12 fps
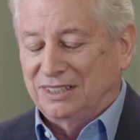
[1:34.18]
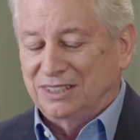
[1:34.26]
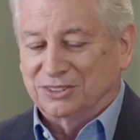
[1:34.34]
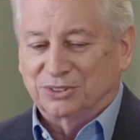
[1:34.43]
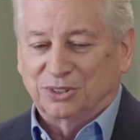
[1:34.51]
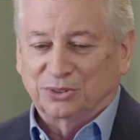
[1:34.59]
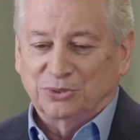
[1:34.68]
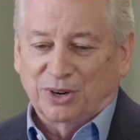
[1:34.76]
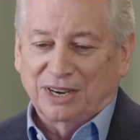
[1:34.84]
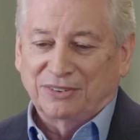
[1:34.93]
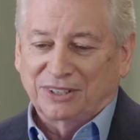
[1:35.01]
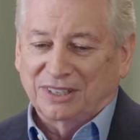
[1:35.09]
And so
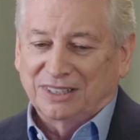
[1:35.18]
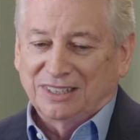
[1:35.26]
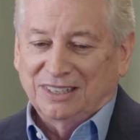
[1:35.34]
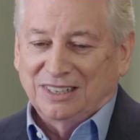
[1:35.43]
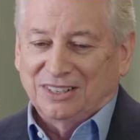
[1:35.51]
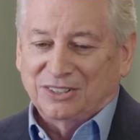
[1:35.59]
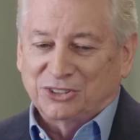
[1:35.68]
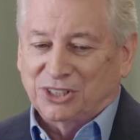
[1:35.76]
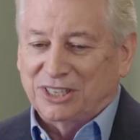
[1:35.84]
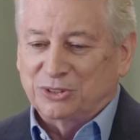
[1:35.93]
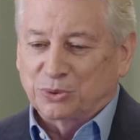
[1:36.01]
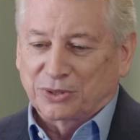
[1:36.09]
driving
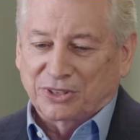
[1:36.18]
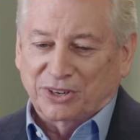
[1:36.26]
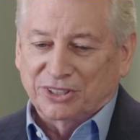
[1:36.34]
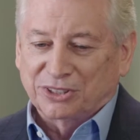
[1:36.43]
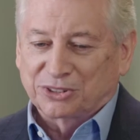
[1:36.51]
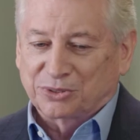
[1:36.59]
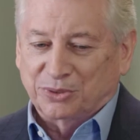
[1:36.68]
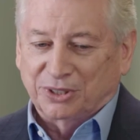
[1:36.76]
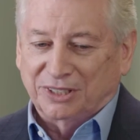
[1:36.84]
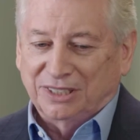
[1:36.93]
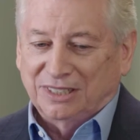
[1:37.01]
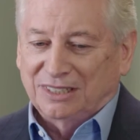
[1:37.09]
change within our
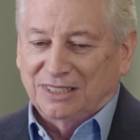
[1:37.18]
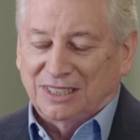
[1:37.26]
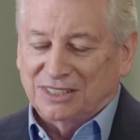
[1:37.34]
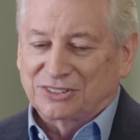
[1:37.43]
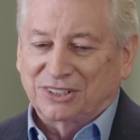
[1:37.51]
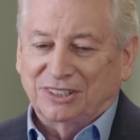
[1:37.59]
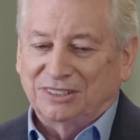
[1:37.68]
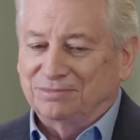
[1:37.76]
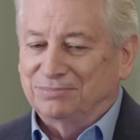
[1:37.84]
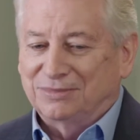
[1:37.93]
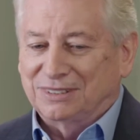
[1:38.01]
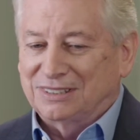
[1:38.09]
industry, I see
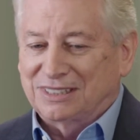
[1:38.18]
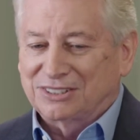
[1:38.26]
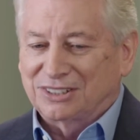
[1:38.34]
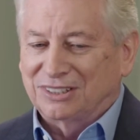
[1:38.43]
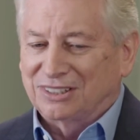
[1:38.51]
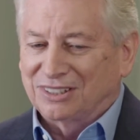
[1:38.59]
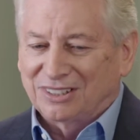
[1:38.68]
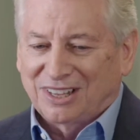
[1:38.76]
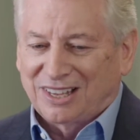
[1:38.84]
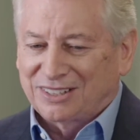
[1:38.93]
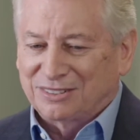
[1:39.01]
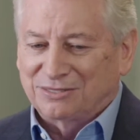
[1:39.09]
a
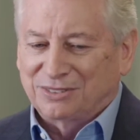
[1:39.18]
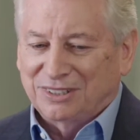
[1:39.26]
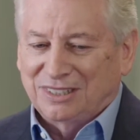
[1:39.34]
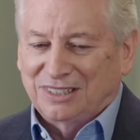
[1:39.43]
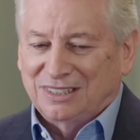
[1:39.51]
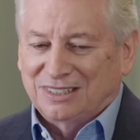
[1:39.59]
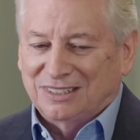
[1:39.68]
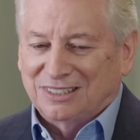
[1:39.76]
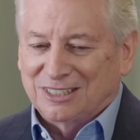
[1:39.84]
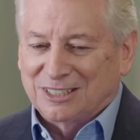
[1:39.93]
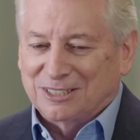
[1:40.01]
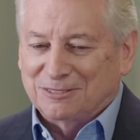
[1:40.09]
lot of
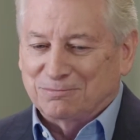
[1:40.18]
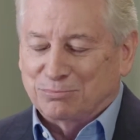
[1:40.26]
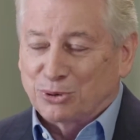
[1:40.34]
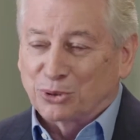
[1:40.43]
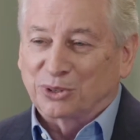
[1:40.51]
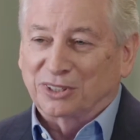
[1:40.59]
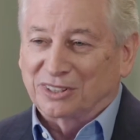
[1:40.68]
broken